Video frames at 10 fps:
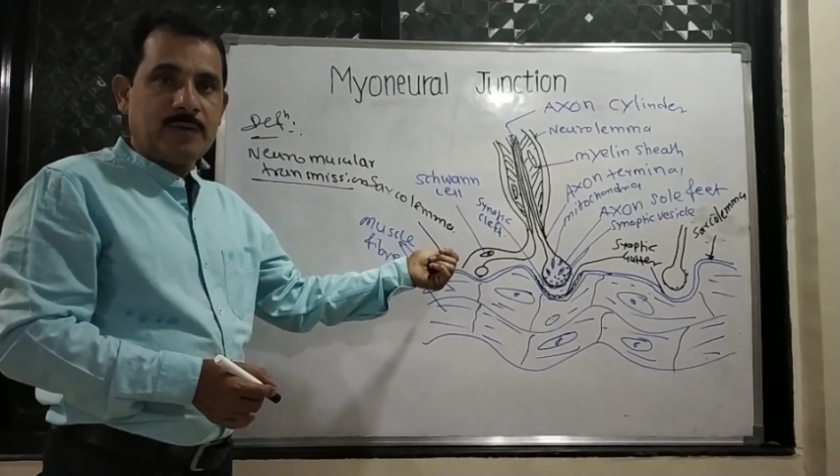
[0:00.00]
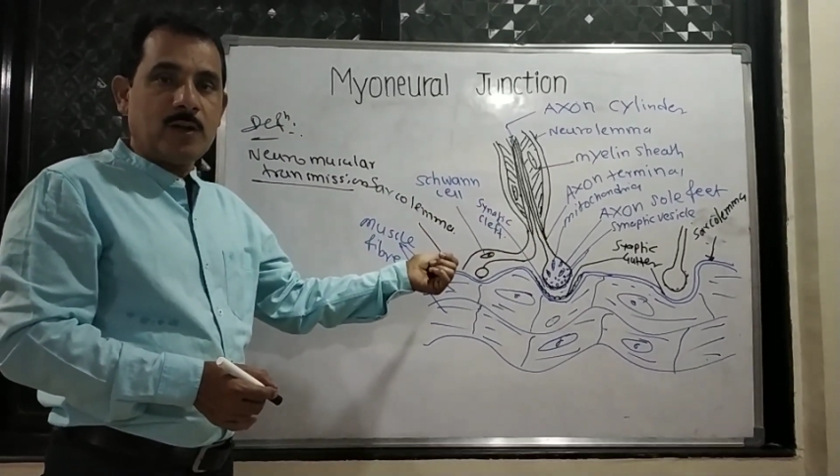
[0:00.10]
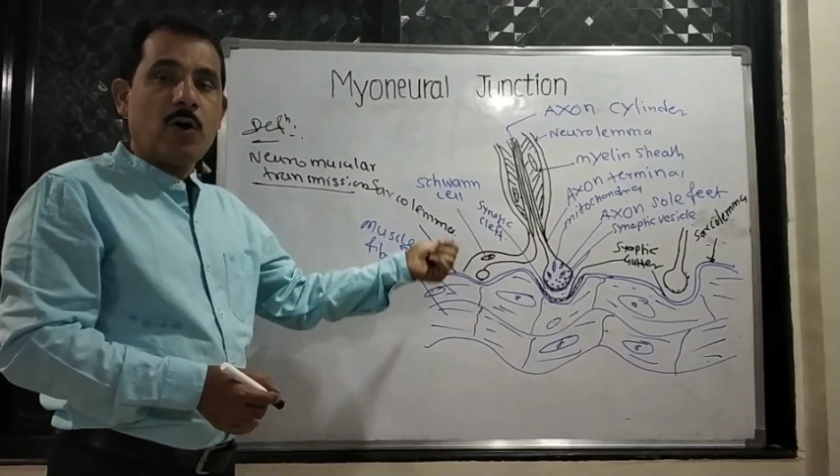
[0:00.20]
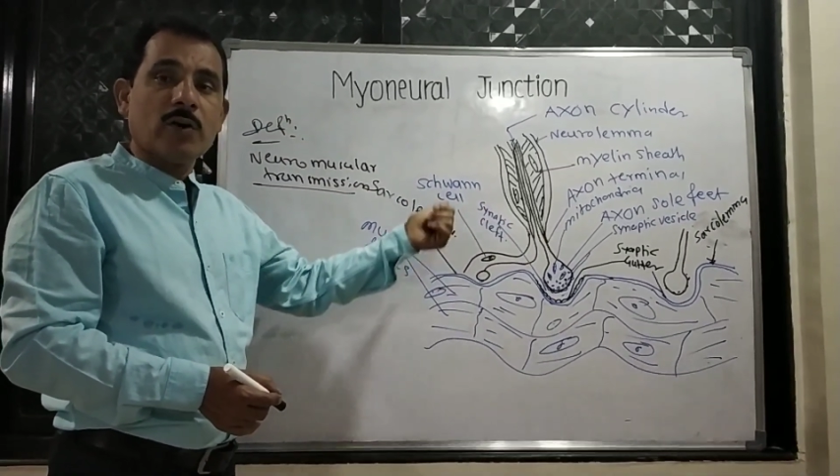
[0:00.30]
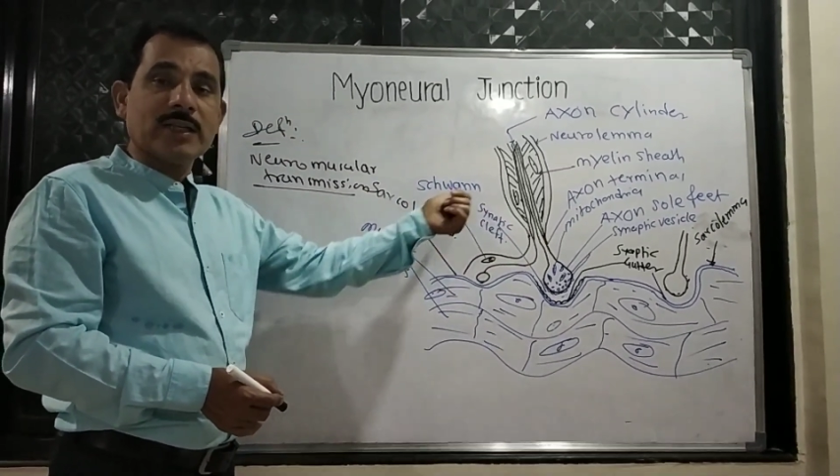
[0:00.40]

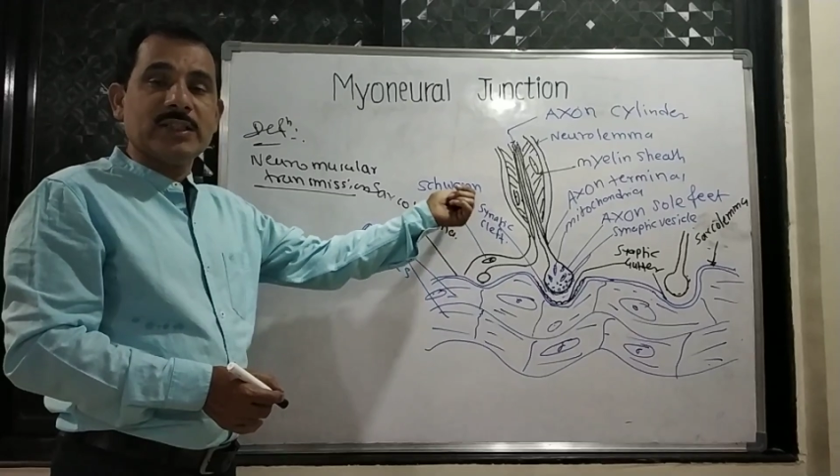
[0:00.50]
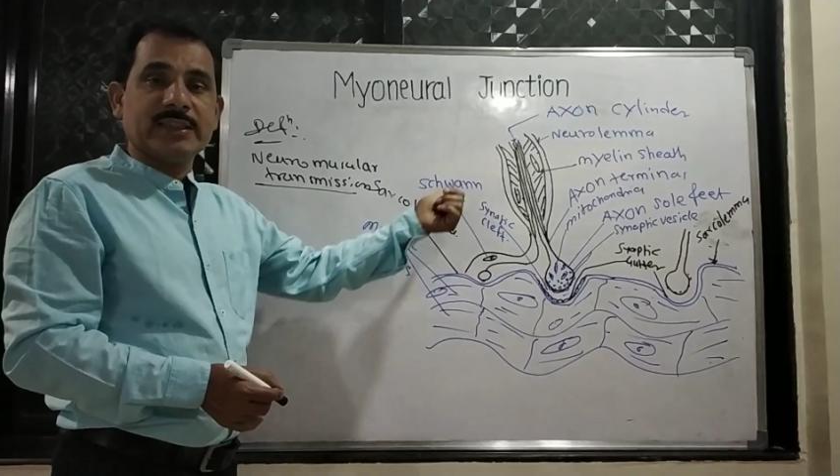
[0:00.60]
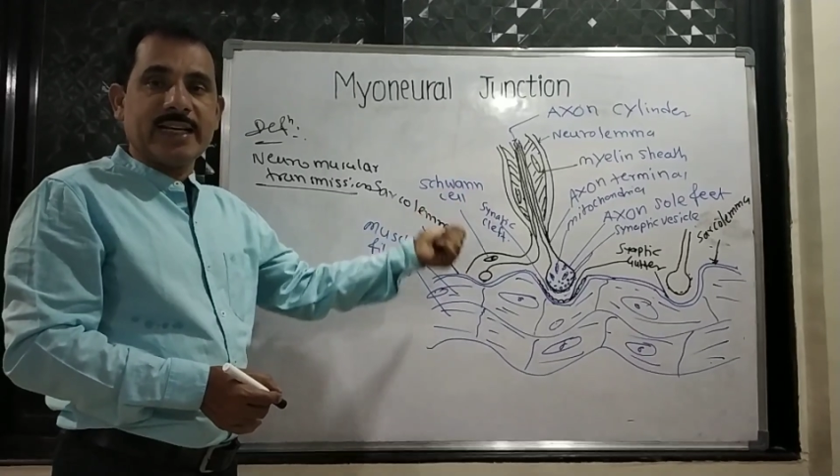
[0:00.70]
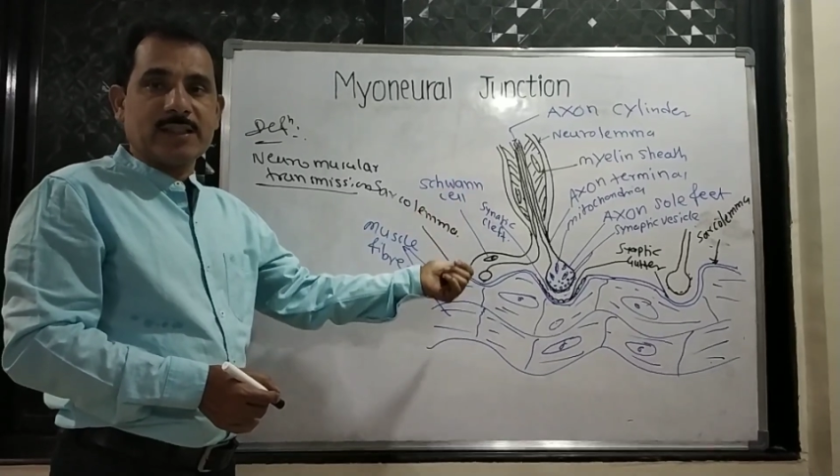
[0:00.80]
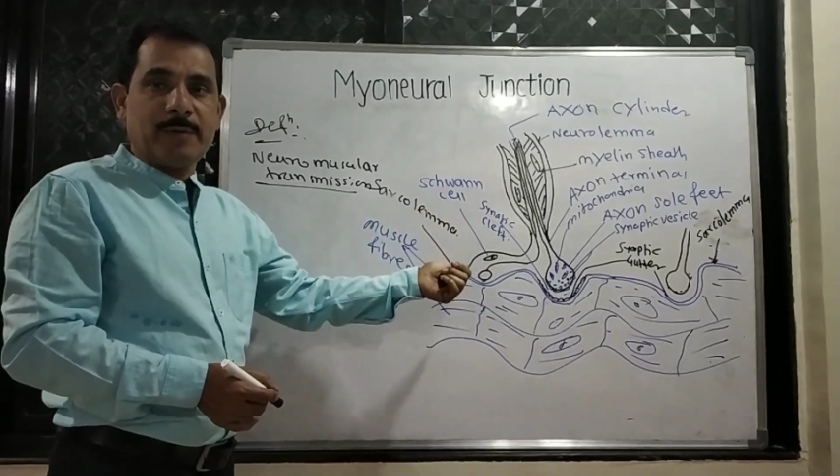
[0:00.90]
Now how does it
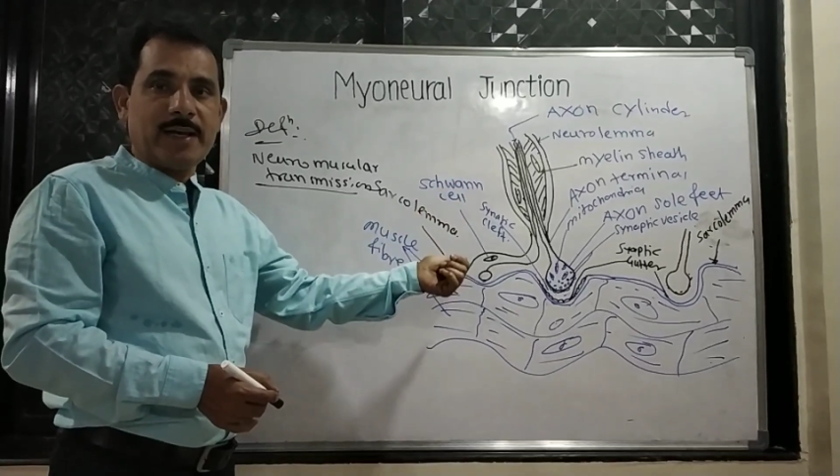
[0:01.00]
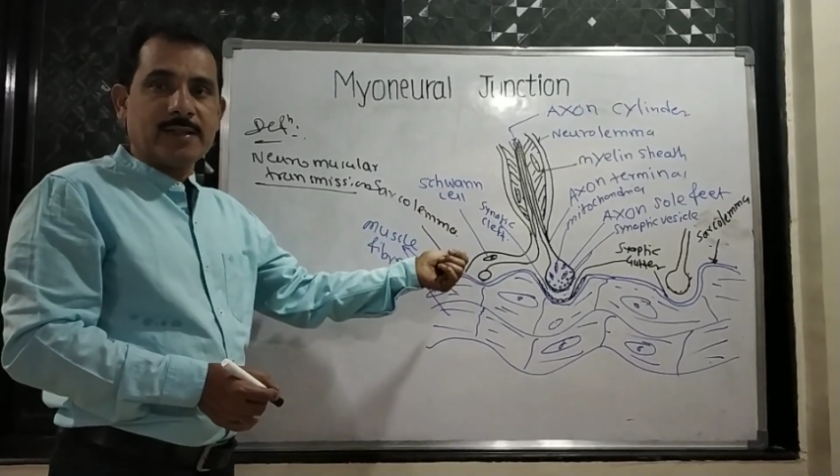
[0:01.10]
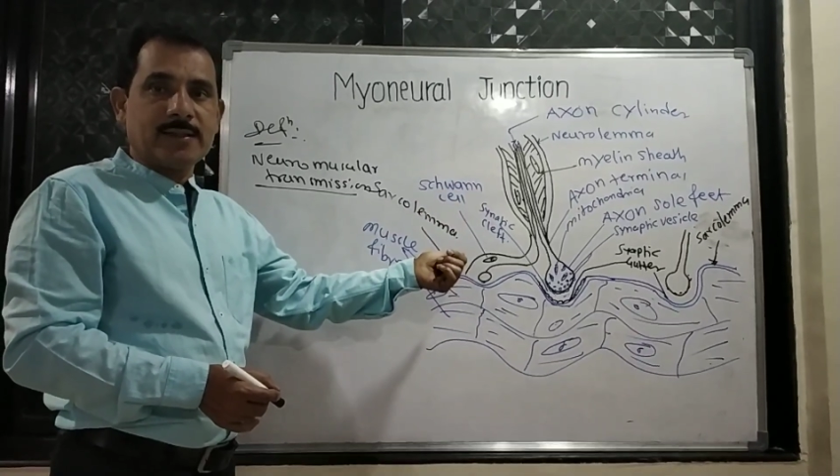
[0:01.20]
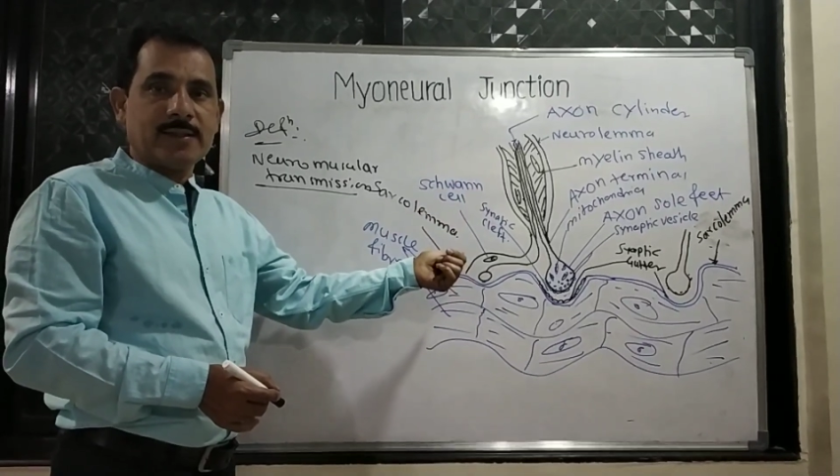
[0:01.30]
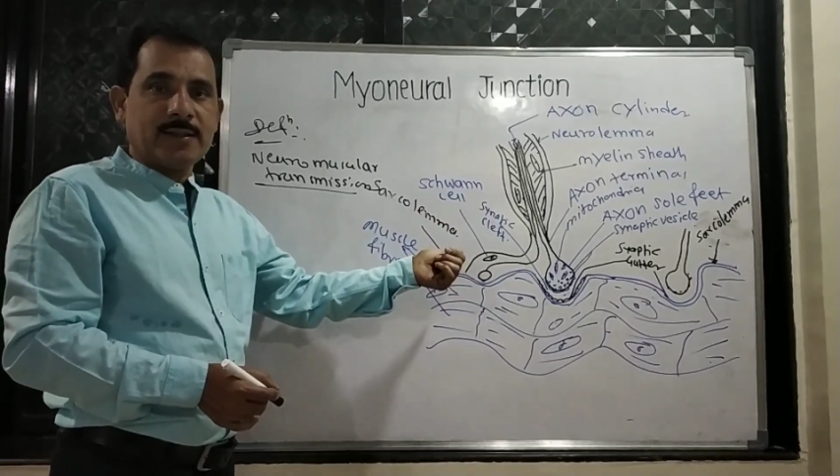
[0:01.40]
take
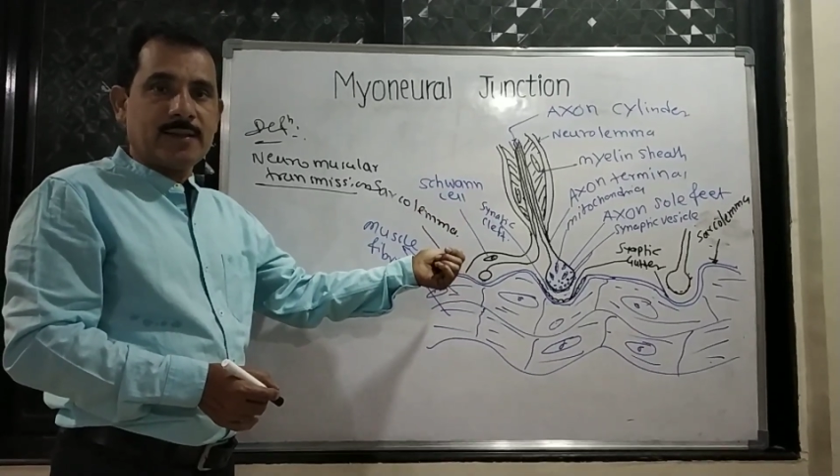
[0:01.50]
place?